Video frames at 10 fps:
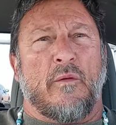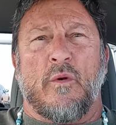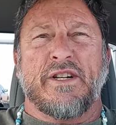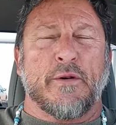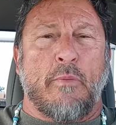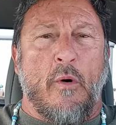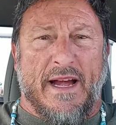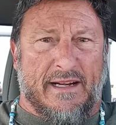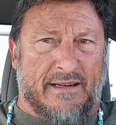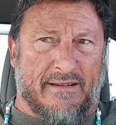what's your
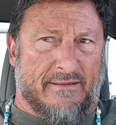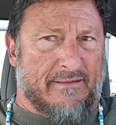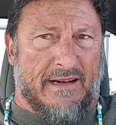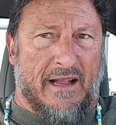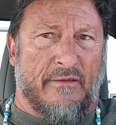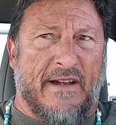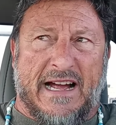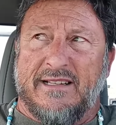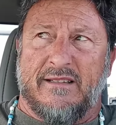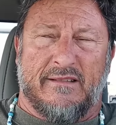point,
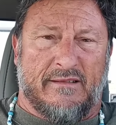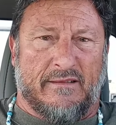Eliphaz?